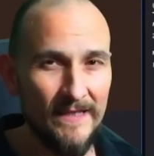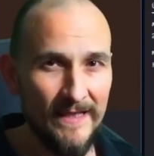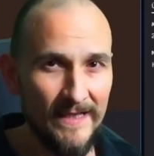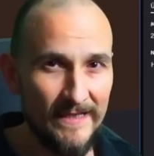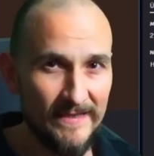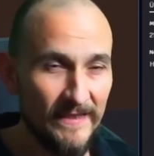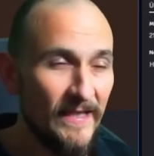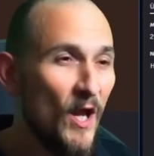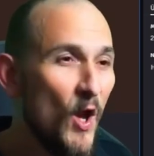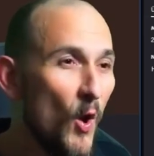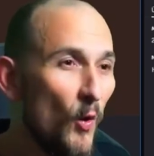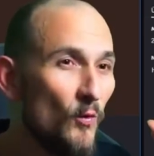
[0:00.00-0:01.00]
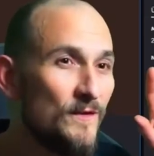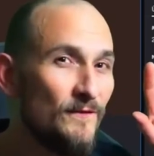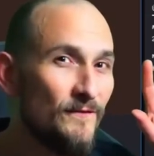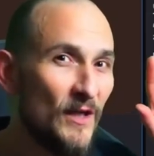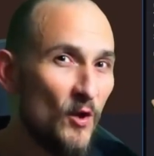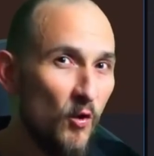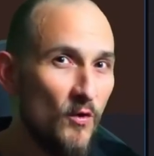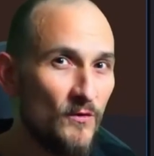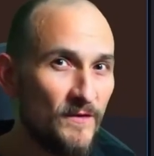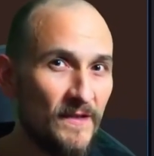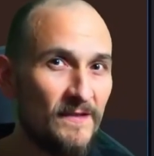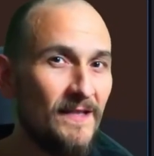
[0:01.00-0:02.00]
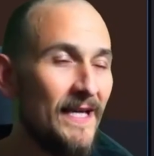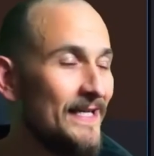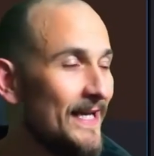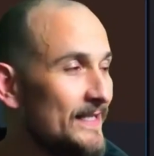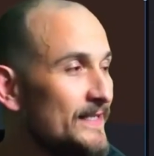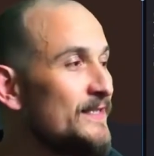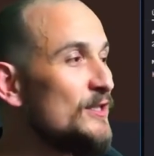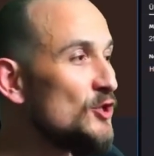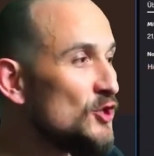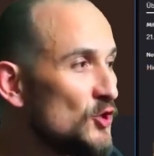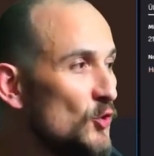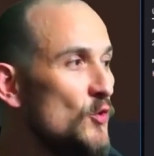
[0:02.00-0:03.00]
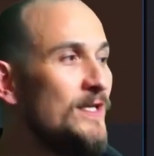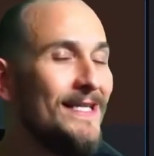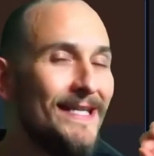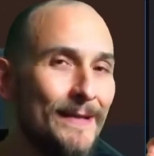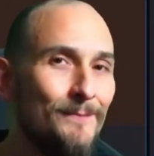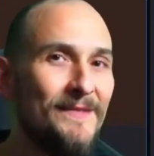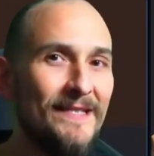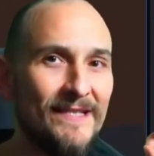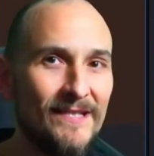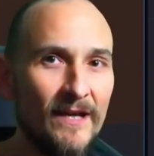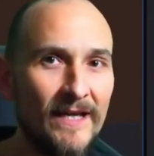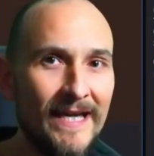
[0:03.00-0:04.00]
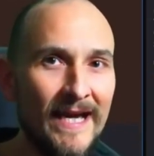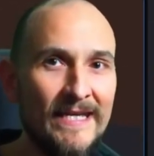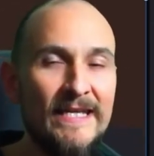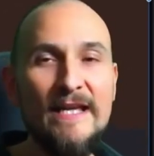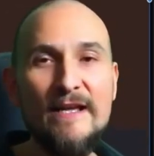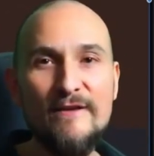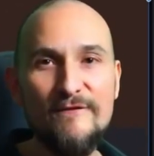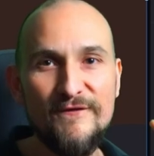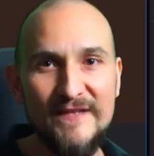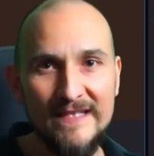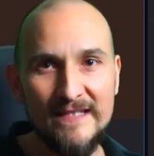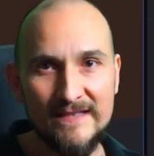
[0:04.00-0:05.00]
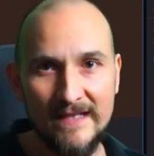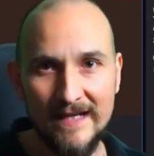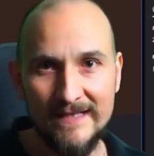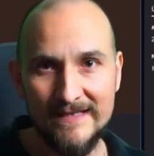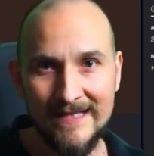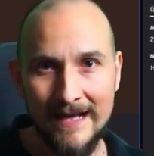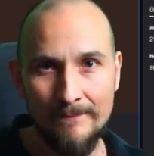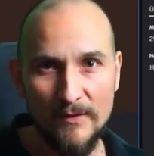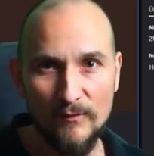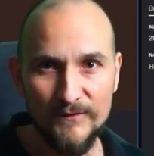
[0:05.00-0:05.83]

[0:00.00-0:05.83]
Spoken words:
How does the whole thing work? Step by step, so that you know what to look out for, and